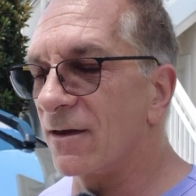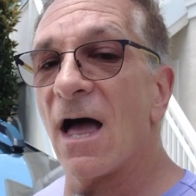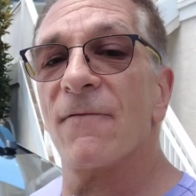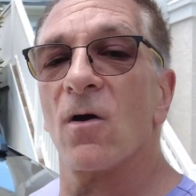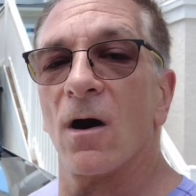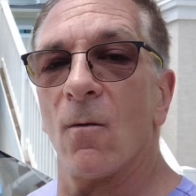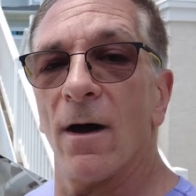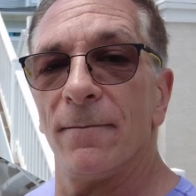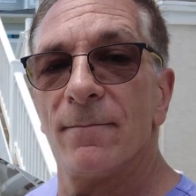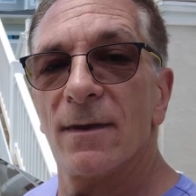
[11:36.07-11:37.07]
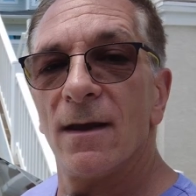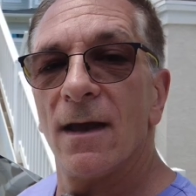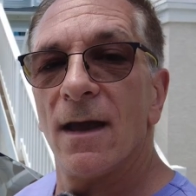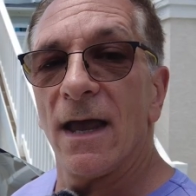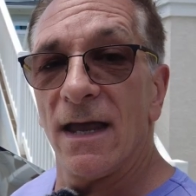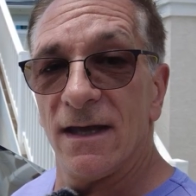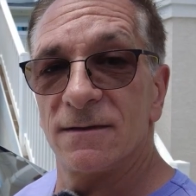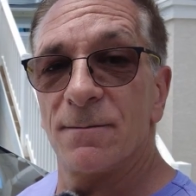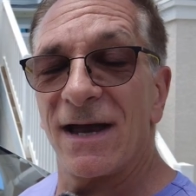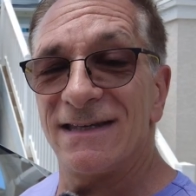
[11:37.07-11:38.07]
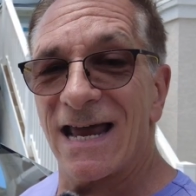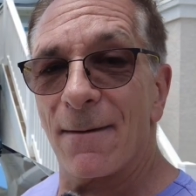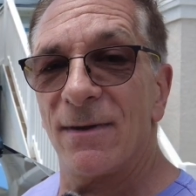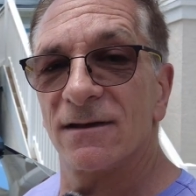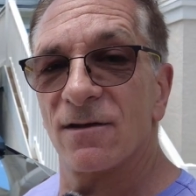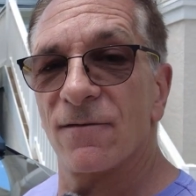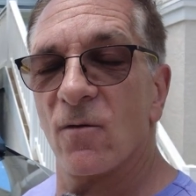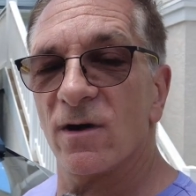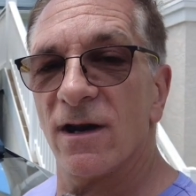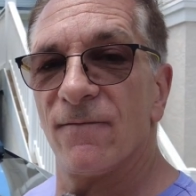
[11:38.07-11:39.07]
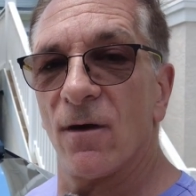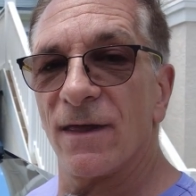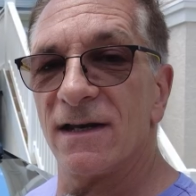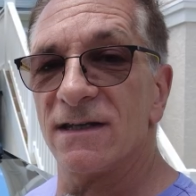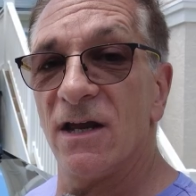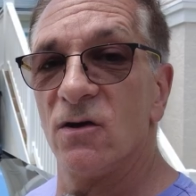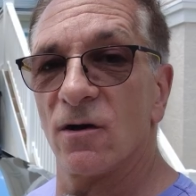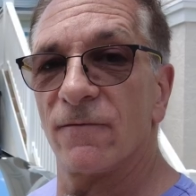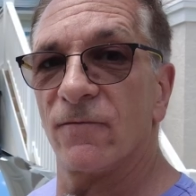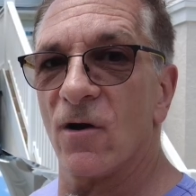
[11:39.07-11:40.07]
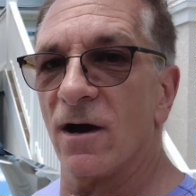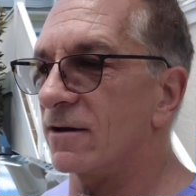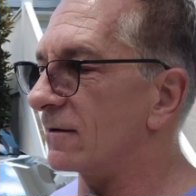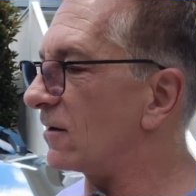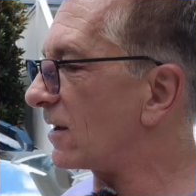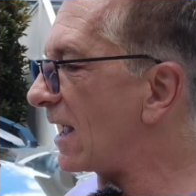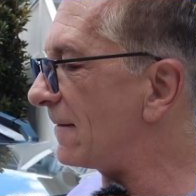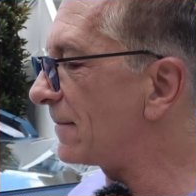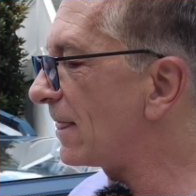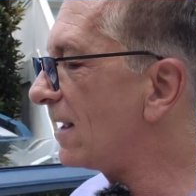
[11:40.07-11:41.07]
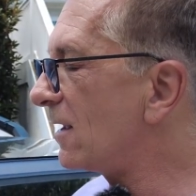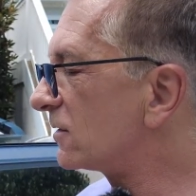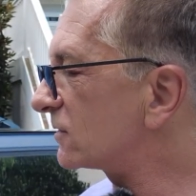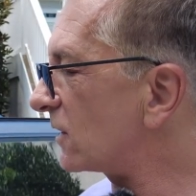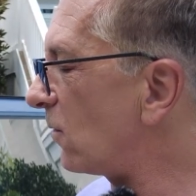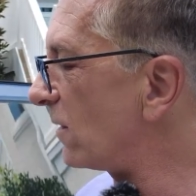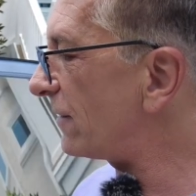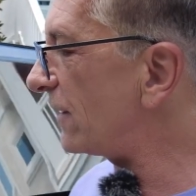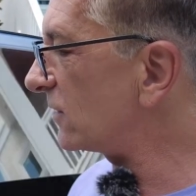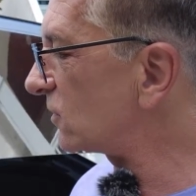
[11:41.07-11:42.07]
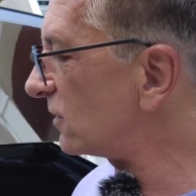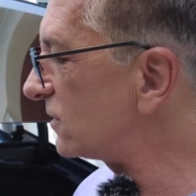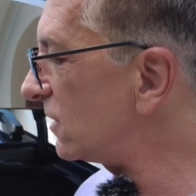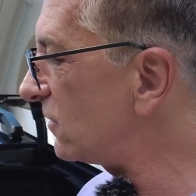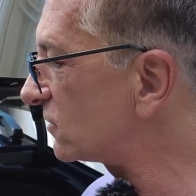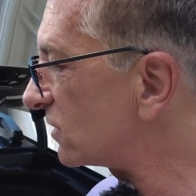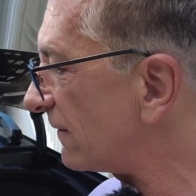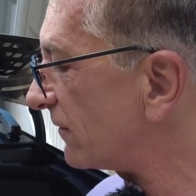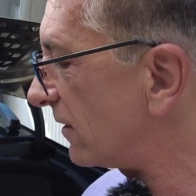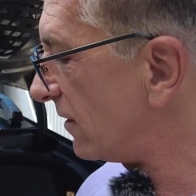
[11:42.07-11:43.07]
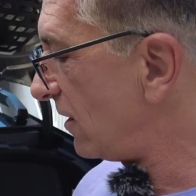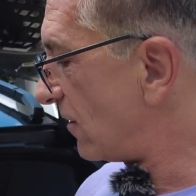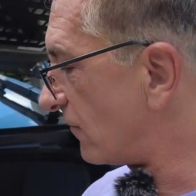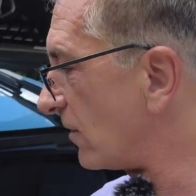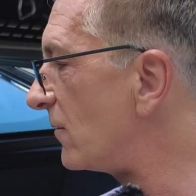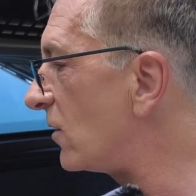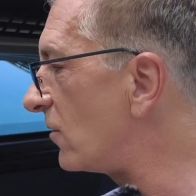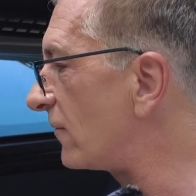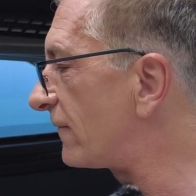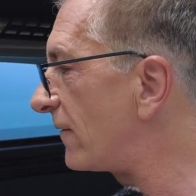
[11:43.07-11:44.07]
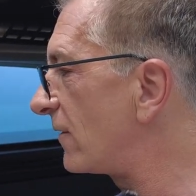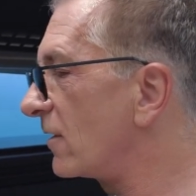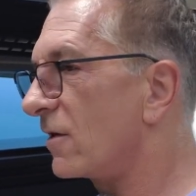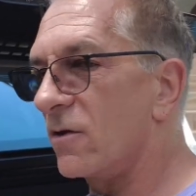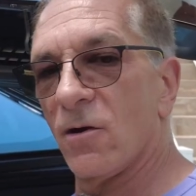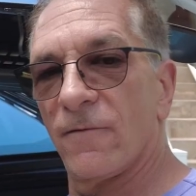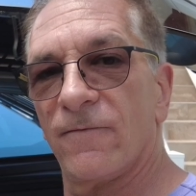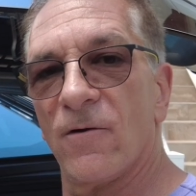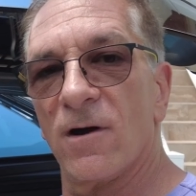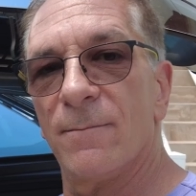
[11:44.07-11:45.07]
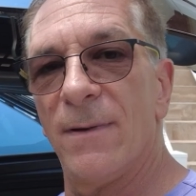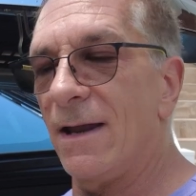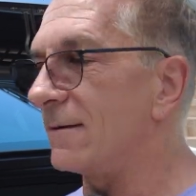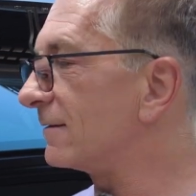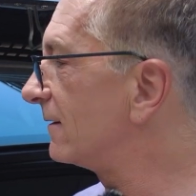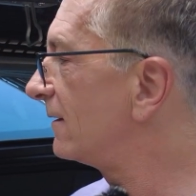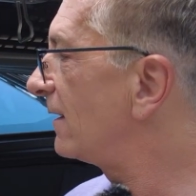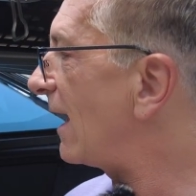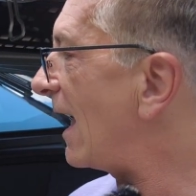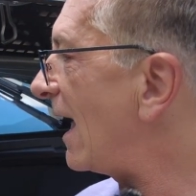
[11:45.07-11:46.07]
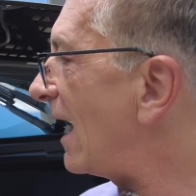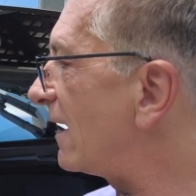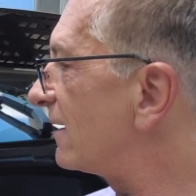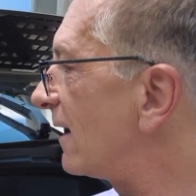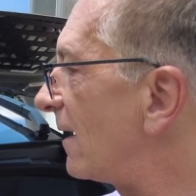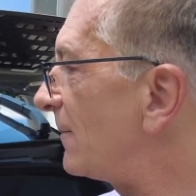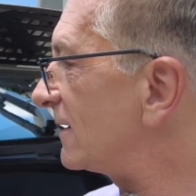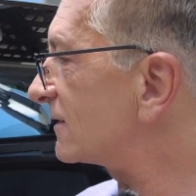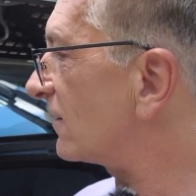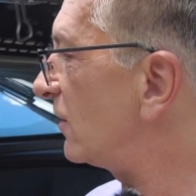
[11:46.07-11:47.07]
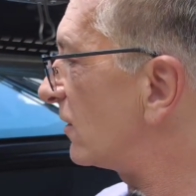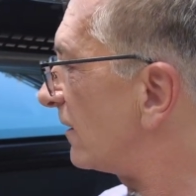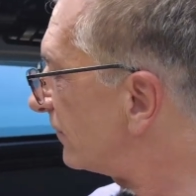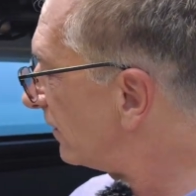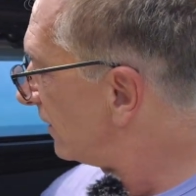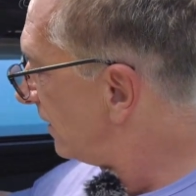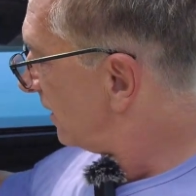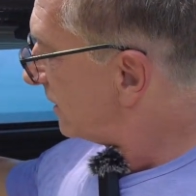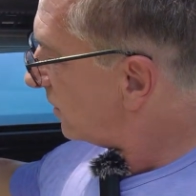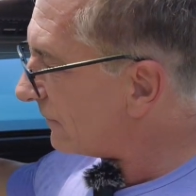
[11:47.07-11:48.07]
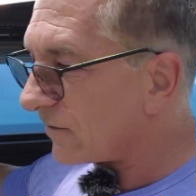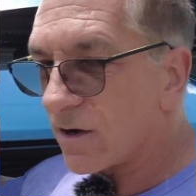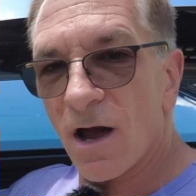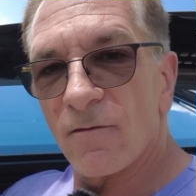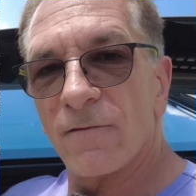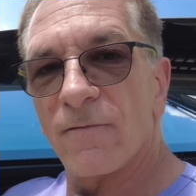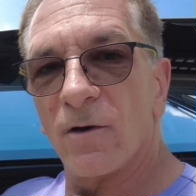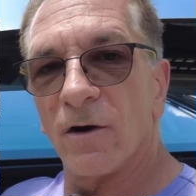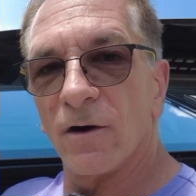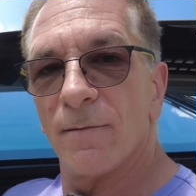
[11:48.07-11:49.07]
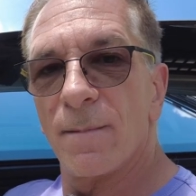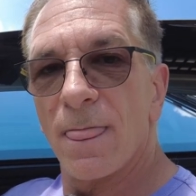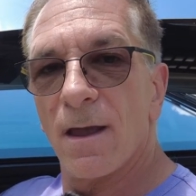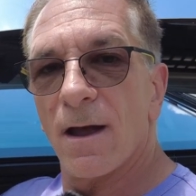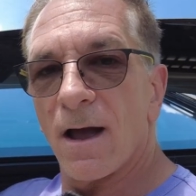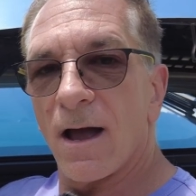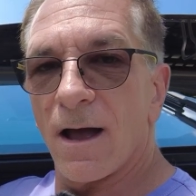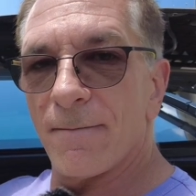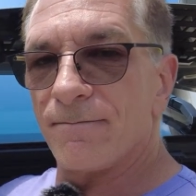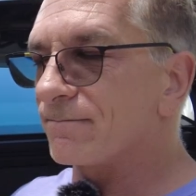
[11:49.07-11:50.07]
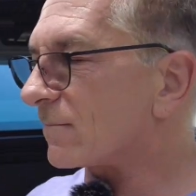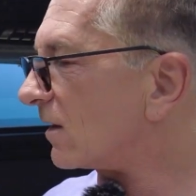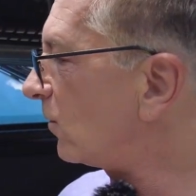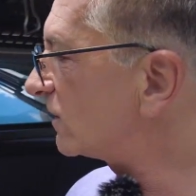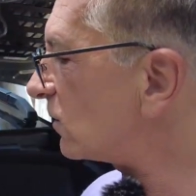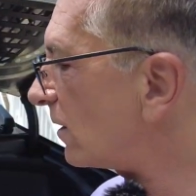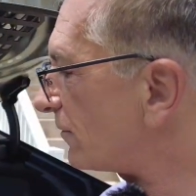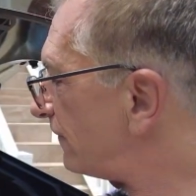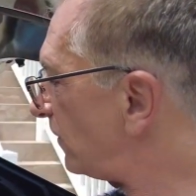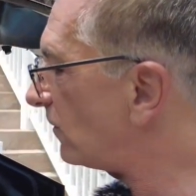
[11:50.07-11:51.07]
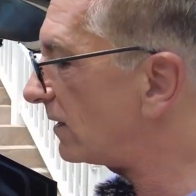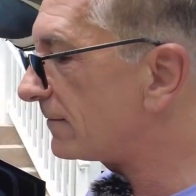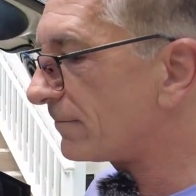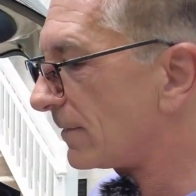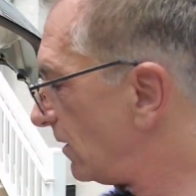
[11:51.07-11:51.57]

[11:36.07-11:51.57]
golf cart one is by tapping into the 48 volt that's in your frunk, okay? So one of the things you're gonna do is you're gonna have to remove your frunk bin. And basically you're gonna have to take off your cover for your windshield wiper fluid.